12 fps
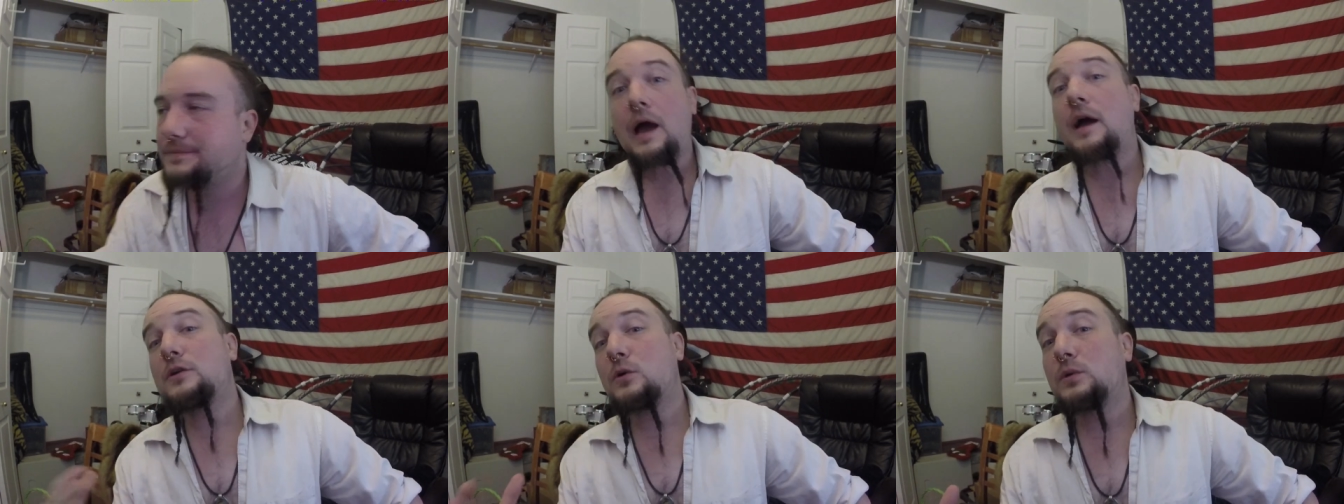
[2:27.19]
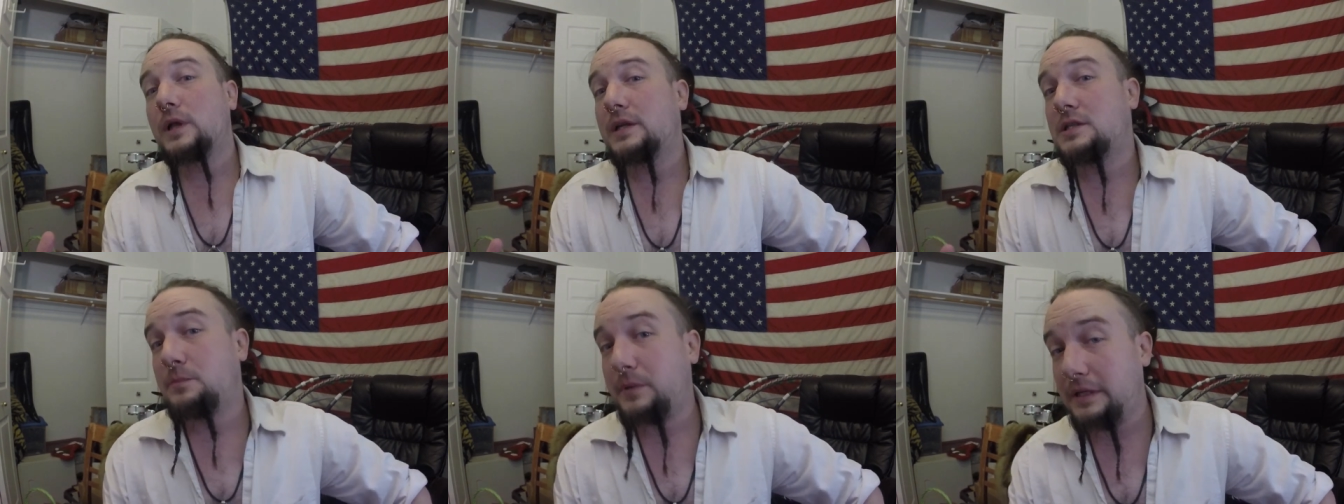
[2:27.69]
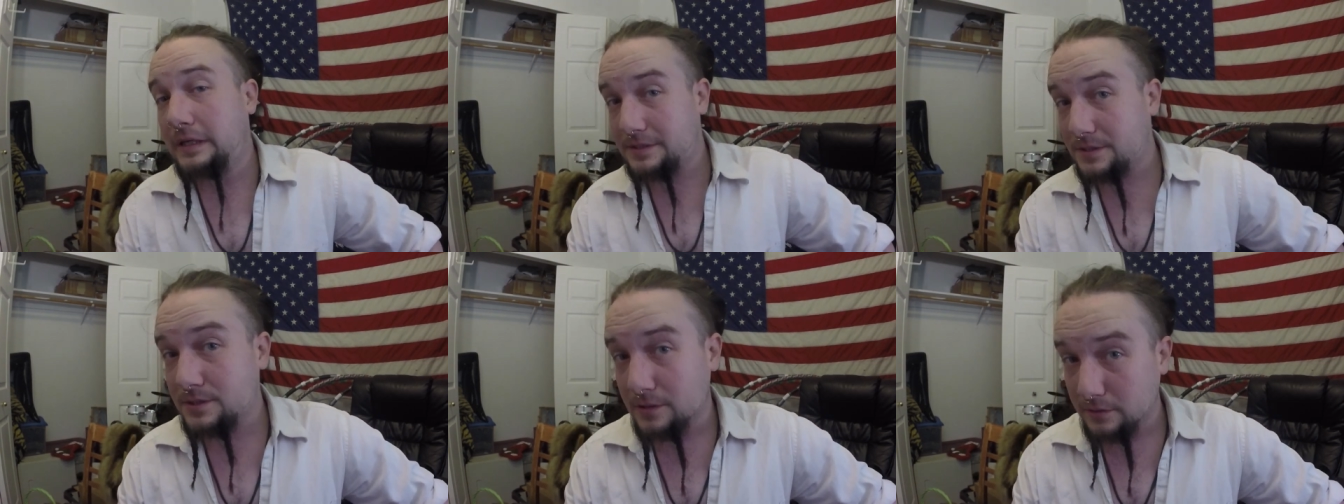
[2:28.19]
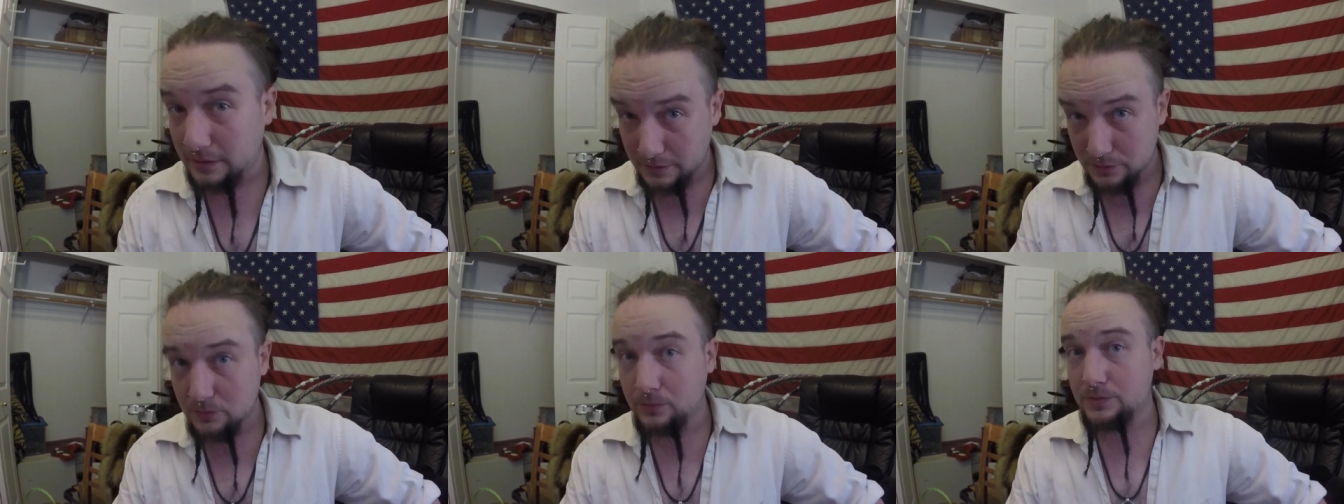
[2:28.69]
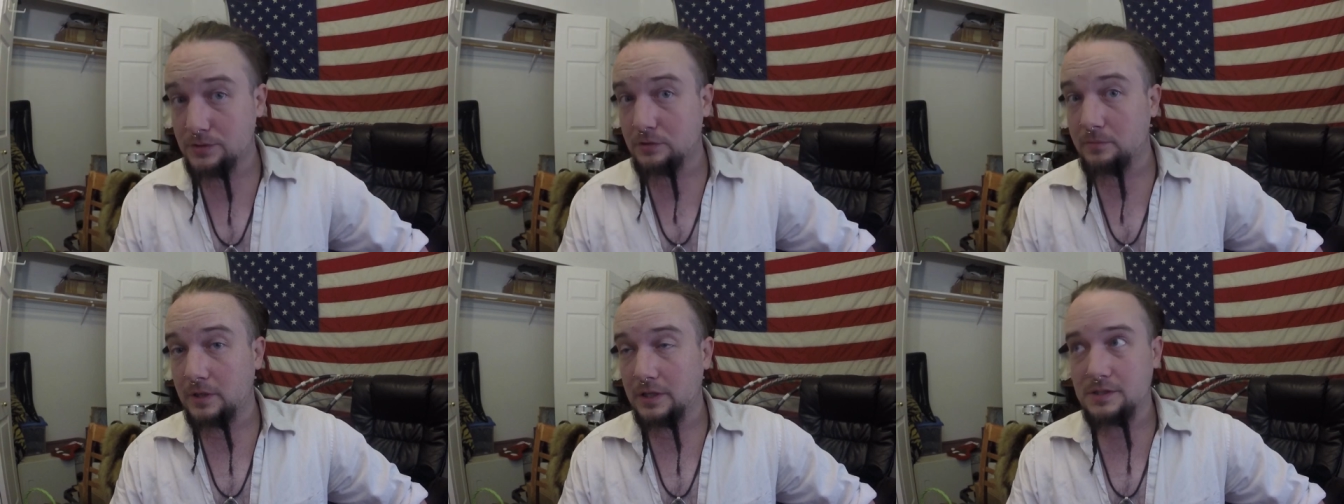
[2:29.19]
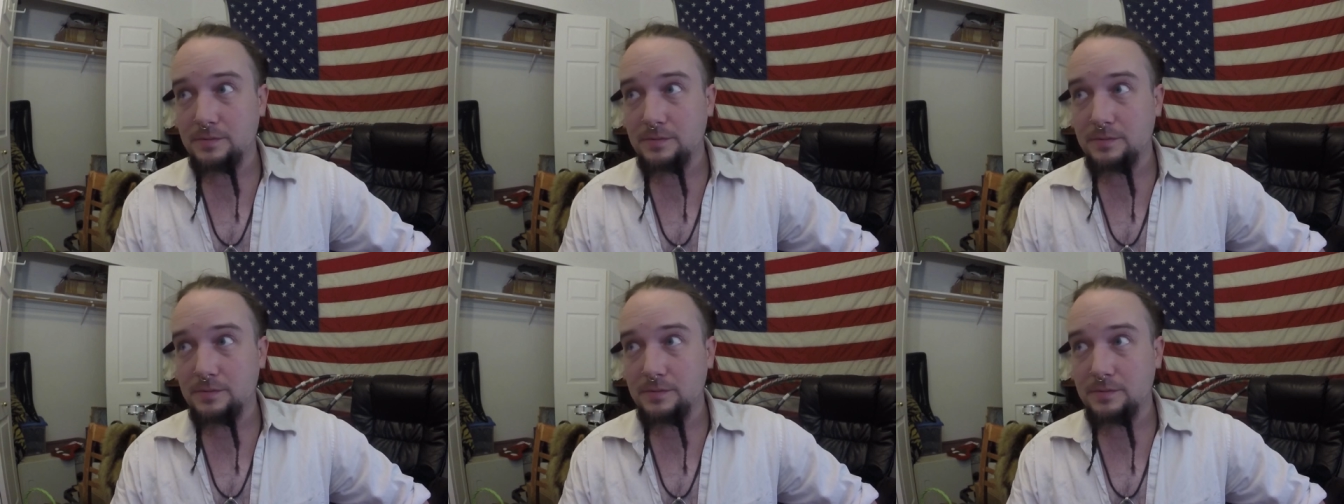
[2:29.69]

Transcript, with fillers: Now, I don't like to be necessarily too assuming,